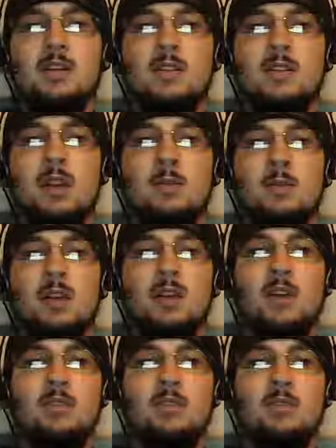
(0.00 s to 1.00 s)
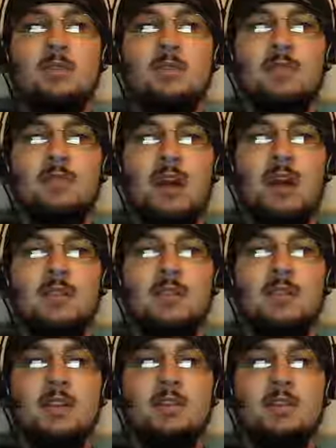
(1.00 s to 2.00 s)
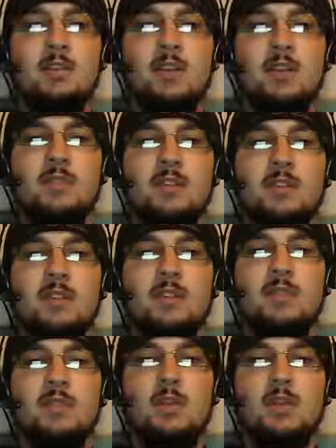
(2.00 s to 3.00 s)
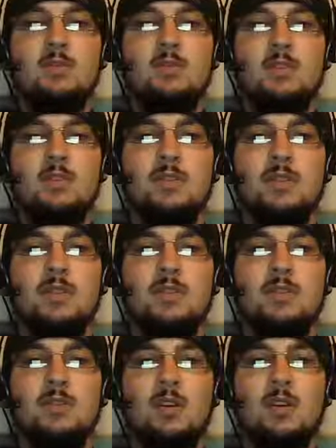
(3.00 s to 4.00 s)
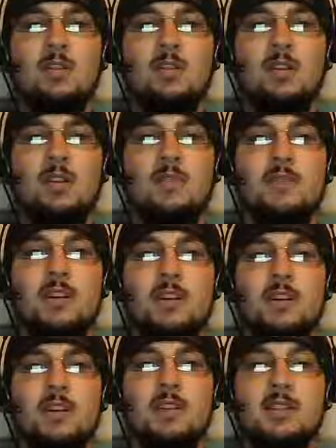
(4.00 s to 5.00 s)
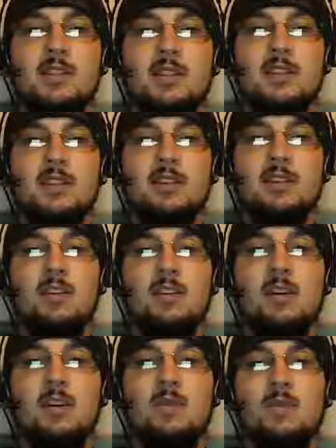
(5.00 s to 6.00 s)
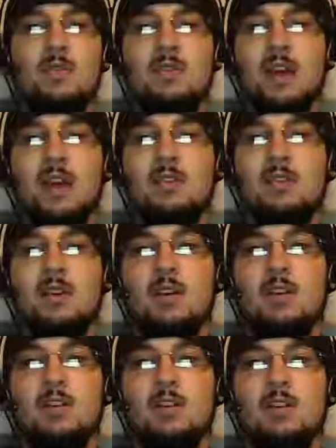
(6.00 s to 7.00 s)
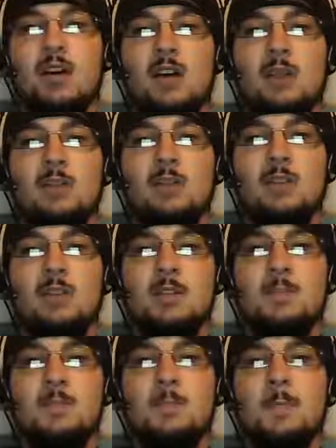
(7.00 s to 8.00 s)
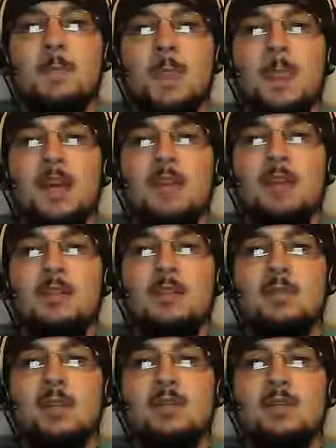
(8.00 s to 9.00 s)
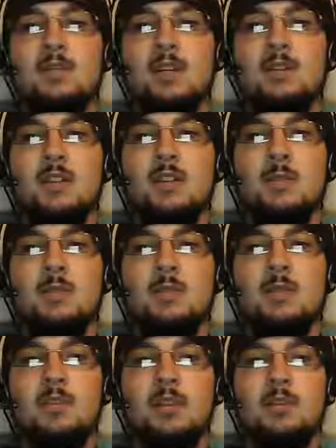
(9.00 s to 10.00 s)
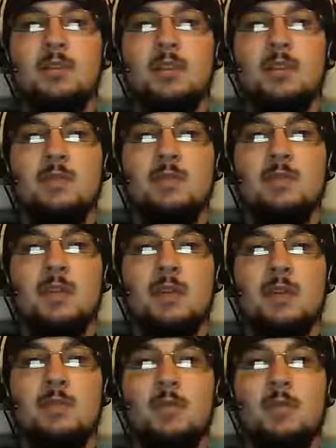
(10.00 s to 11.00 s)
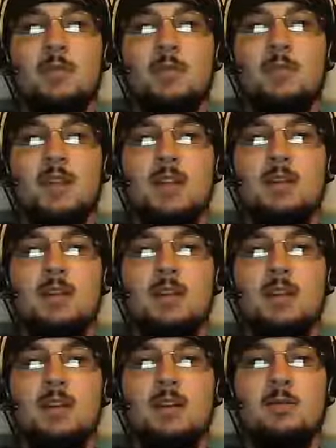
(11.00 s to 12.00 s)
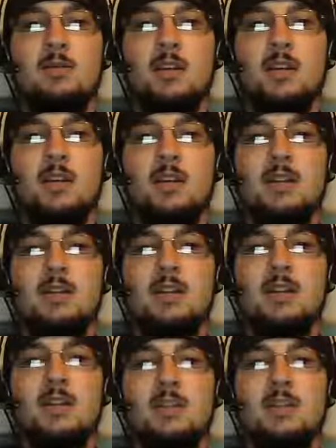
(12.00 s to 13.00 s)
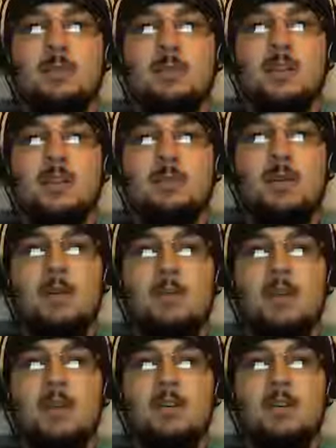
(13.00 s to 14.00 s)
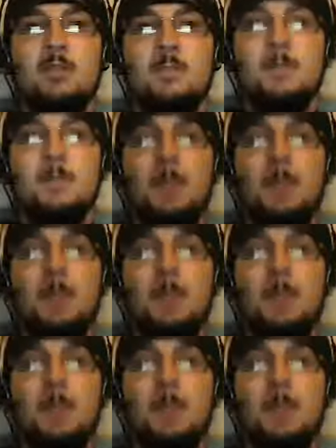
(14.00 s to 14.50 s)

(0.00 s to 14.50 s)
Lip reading: It's a typological fallacy that involves a situation in which only two alternatives are considered when in fact there are additional options. Sometimes shades of gray between the extremes. For example, it wasn't medicine that cured Miss S, so it must have been a miracle.